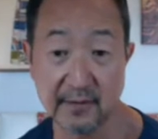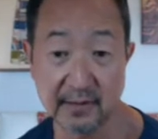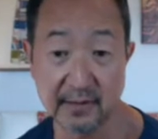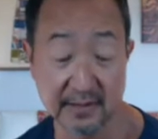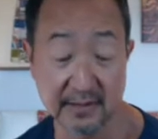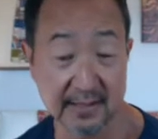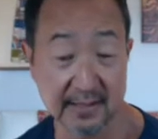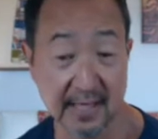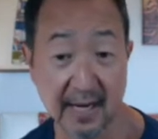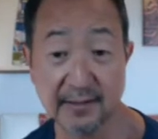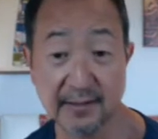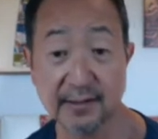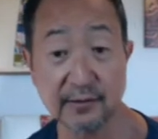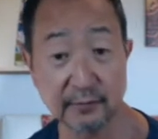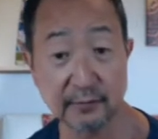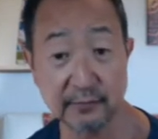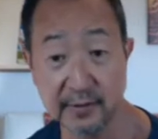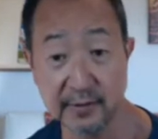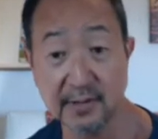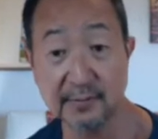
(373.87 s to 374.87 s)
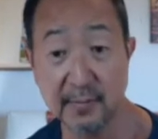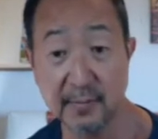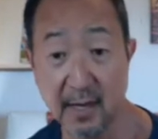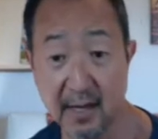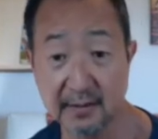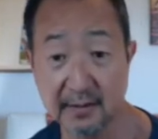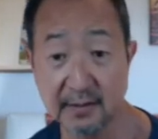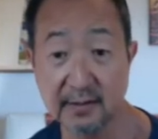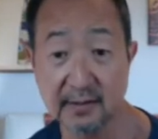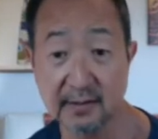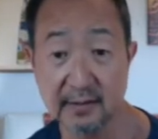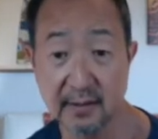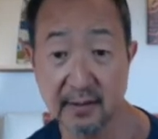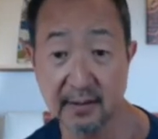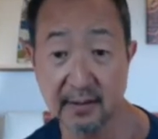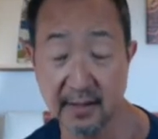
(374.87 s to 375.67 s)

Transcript: disaster response